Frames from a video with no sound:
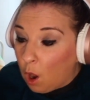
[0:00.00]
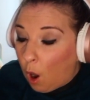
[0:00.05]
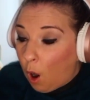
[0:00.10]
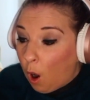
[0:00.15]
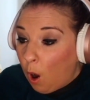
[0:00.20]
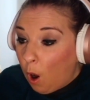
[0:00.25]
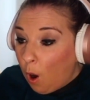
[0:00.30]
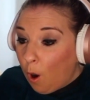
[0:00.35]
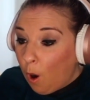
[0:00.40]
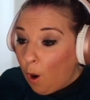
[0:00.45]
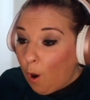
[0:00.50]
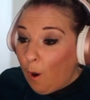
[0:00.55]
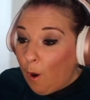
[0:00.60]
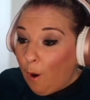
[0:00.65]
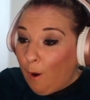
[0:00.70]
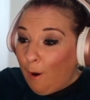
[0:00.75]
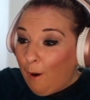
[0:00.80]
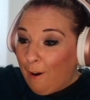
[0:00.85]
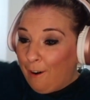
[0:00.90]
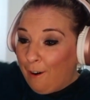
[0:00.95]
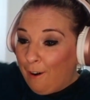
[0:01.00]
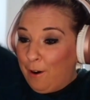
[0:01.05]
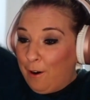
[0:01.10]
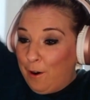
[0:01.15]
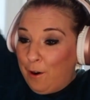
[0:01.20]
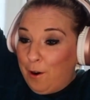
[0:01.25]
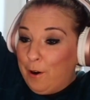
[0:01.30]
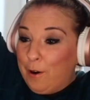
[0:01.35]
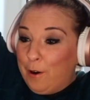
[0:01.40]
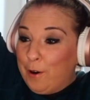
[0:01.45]

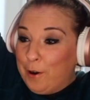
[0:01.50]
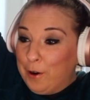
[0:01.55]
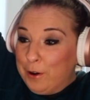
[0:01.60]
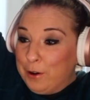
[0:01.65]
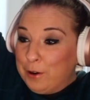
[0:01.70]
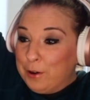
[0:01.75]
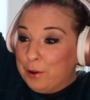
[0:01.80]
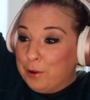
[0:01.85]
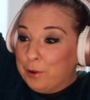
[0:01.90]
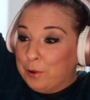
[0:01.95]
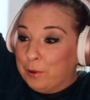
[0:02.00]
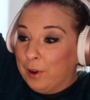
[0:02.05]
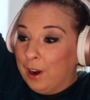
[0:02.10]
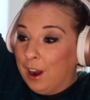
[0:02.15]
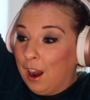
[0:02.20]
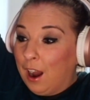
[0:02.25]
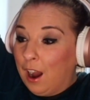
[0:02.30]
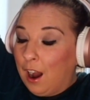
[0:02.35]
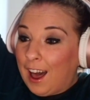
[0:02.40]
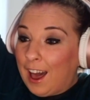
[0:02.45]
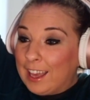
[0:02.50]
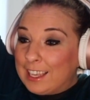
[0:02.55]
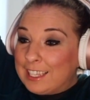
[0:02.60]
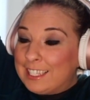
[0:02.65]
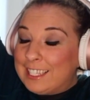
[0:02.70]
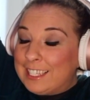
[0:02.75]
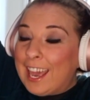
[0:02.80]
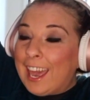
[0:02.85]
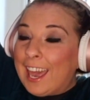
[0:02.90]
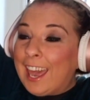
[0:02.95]
Oh!
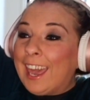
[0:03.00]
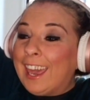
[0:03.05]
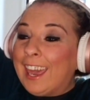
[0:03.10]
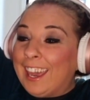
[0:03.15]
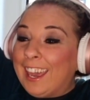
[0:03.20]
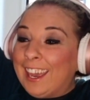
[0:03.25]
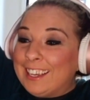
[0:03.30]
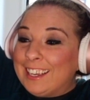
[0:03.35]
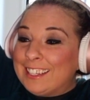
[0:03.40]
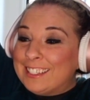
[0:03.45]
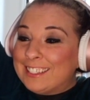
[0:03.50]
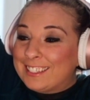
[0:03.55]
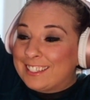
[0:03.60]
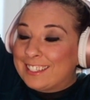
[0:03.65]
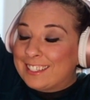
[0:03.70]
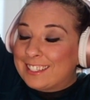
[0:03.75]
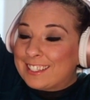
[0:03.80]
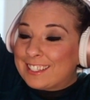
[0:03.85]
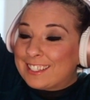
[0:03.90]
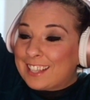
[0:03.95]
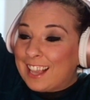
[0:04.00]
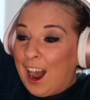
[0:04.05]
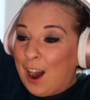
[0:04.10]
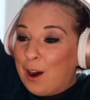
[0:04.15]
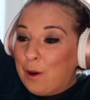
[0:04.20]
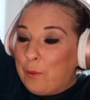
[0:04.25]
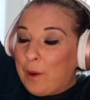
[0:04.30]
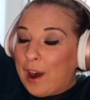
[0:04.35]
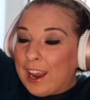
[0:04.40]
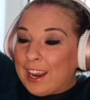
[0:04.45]
Yes!
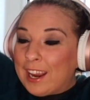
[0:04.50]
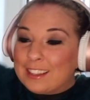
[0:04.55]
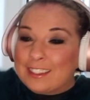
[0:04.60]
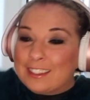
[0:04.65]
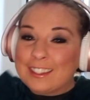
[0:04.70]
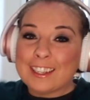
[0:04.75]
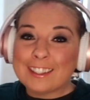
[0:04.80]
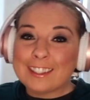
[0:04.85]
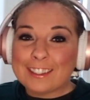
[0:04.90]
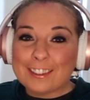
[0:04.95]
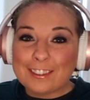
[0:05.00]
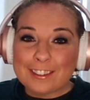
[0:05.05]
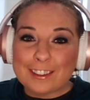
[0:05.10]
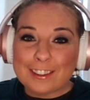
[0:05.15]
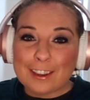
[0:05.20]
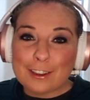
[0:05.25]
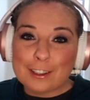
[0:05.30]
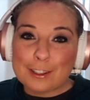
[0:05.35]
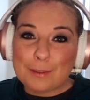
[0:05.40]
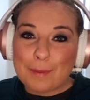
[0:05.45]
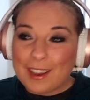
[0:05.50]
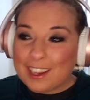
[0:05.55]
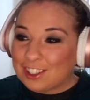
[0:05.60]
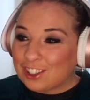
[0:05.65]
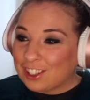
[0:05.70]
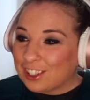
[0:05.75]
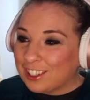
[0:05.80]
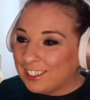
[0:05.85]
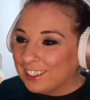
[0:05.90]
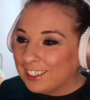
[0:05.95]
Why is his sword so
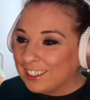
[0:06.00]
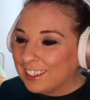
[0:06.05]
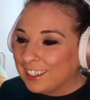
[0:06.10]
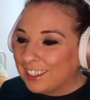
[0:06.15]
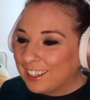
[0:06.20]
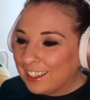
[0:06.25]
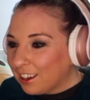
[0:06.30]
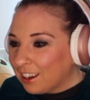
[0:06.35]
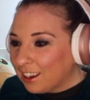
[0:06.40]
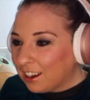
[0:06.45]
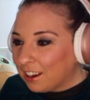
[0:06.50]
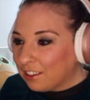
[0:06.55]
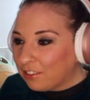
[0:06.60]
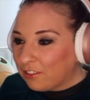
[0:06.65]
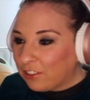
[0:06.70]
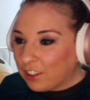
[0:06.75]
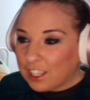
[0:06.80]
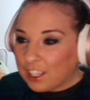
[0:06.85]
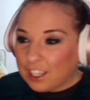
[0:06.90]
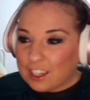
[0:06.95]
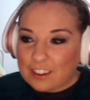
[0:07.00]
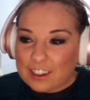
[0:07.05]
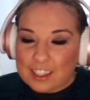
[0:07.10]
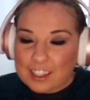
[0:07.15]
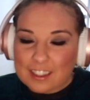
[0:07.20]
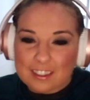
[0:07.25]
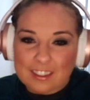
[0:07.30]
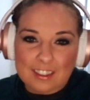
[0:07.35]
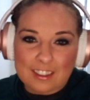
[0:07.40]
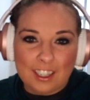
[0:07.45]
special?
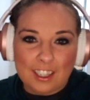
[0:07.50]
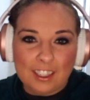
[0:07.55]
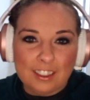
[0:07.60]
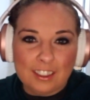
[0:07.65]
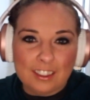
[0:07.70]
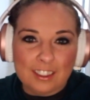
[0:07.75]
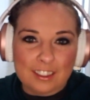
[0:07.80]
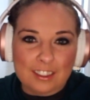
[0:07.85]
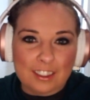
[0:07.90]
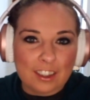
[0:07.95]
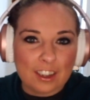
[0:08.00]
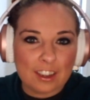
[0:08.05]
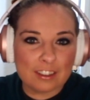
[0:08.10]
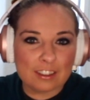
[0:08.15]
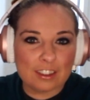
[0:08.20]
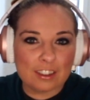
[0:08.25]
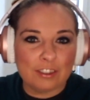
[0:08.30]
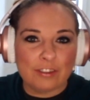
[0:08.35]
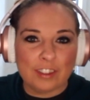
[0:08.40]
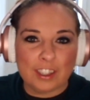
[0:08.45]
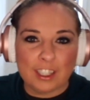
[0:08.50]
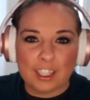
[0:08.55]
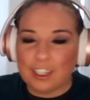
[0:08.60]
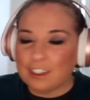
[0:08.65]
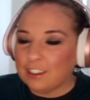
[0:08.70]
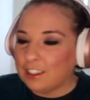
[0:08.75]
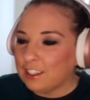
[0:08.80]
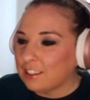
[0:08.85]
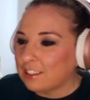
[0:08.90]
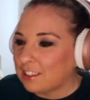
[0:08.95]
Valyrian steel? Is it also
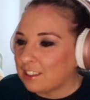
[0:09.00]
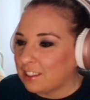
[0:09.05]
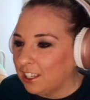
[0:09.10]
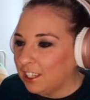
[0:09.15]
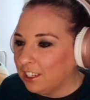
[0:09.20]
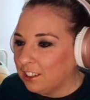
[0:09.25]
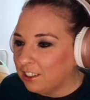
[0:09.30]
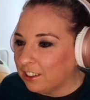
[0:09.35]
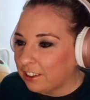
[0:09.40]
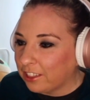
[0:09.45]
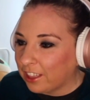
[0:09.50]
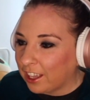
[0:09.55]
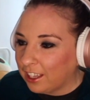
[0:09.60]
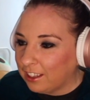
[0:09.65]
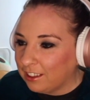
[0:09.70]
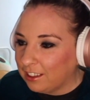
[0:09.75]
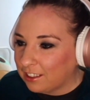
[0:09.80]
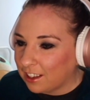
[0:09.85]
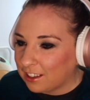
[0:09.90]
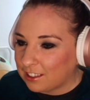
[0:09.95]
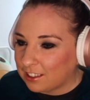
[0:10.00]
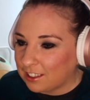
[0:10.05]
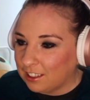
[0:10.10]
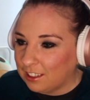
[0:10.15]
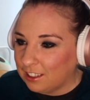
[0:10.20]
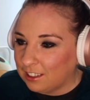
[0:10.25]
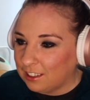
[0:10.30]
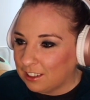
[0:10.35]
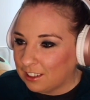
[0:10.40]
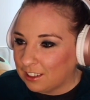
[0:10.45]
Valyrian steel that
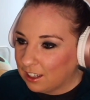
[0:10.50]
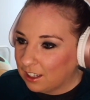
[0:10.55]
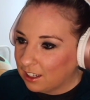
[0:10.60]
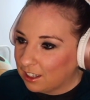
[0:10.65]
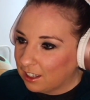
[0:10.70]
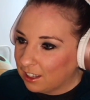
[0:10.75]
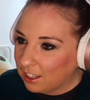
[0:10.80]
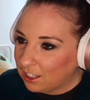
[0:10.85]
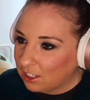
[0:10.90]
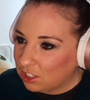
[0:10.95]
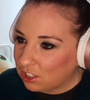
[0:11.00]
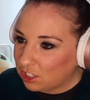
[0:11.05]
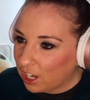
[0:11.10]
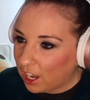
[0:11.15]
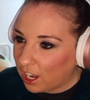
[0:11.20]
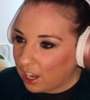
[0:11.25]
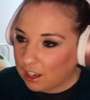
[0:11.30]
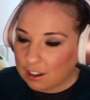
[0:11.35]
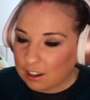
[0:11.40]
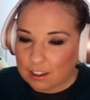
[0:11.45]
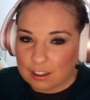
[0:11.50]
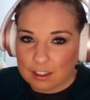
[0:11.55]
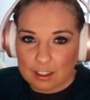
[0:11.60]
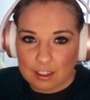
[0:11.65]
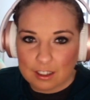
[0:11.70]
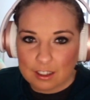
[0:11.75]
doesn't get shattered?